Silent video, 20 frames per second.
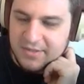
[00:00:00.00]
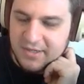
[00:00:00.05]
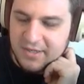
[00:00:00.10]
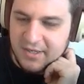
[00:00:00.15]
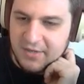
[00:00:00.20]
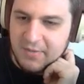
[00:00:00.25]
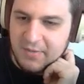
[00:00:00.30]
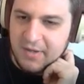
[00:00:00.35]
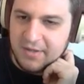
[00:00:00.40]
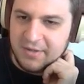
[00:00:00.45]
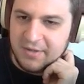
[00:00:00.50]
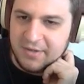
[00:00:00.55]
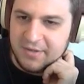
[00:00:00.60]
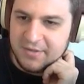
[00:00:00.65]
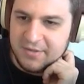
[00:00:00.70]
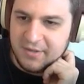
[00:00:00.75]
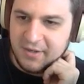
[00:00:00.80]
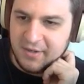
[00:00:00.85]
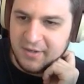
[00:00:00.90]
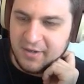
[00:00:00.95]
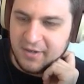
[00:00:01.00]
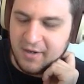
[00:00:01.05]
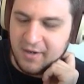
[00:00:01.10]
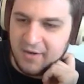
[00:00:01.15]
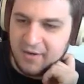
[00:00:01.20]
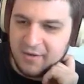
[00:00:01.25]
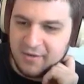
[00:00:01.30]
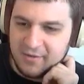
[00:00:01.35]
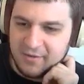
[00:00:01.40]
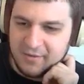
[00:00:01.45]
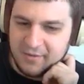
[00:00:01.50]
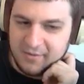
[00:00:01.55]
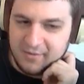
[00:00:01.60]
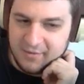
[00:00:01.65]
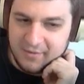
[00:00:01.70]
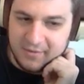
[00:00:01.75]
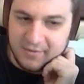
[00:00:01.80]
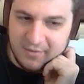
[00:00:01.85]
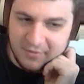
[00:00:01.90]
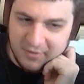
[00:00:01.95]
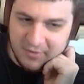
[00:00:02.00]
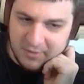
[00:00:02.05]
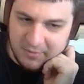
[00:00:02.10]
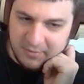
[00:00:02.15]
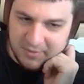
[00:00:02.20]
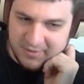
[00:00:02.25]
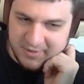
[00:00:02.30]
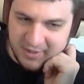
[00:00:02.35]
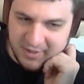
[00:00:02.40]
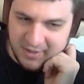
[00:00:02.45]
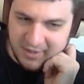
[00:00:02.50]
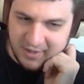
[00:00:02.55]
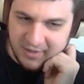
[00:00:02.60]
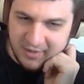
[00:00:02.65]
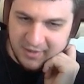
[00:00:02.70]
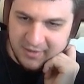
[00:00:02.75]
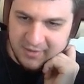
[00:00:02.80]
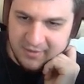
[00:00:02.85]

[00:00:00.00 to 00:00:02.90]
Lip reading: taking a while to discard here. Wonder what he's thinking.